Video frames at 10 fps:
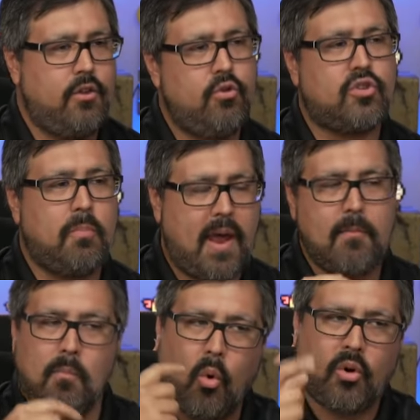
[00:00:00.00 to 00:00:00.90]
you spend
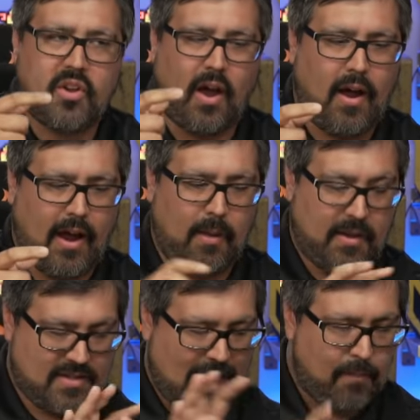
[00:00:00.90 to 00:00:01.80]
more time
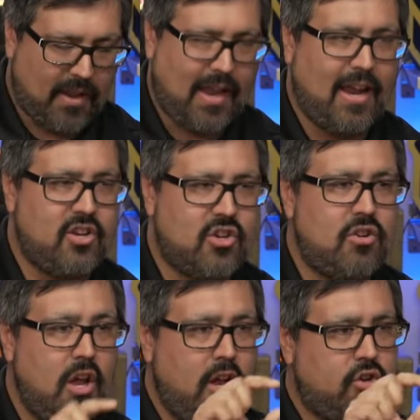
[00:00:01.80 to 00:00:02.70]
as an application
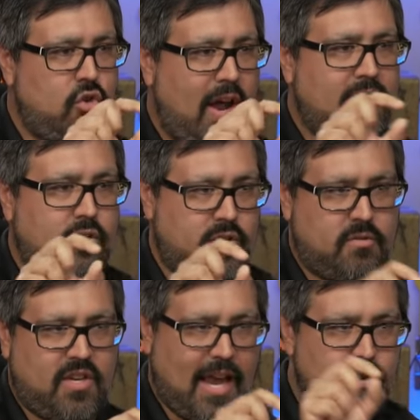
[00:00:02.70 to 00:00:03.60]
trying to
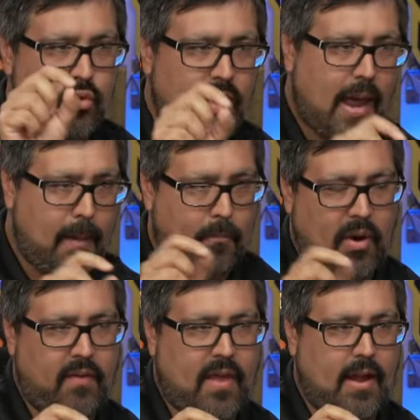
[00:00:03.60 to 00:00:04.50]
schedule that and
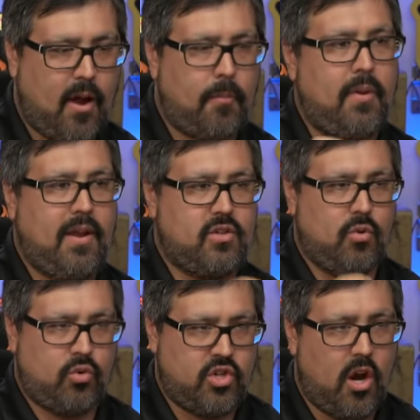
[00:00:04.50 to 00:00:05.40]
break that up
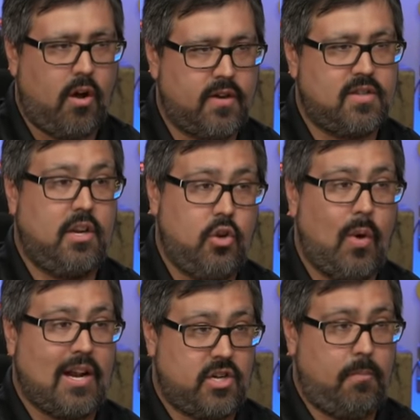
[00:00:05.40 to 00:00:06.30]
into chunks than you do
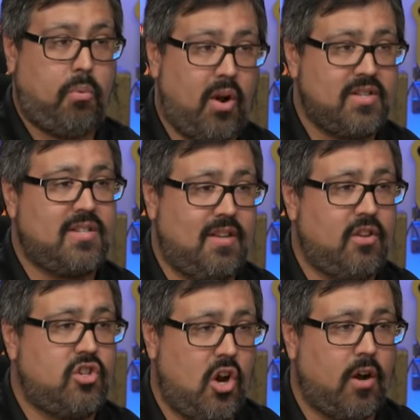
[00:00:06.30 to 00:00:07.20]
actually processing the
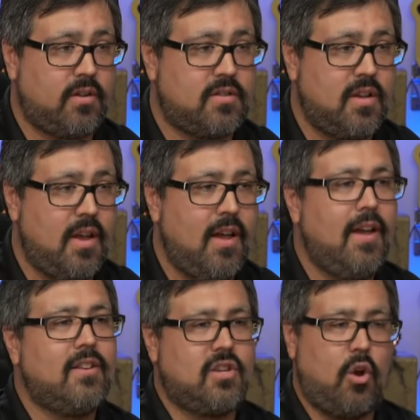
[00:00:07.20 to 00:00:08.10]
chunks. Yeah. Mm
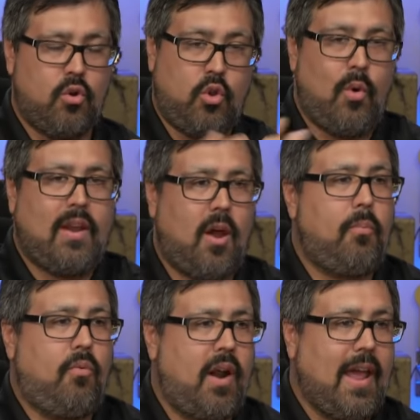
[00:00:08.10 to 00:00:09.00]
-hmm. So you end up
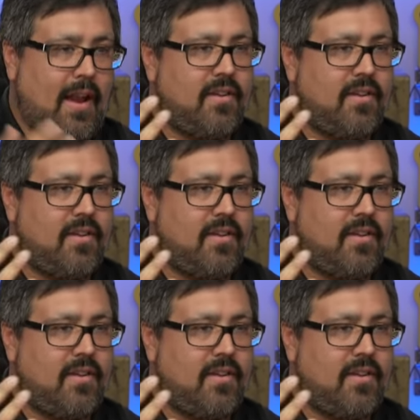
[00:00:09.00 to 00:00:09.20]
running out of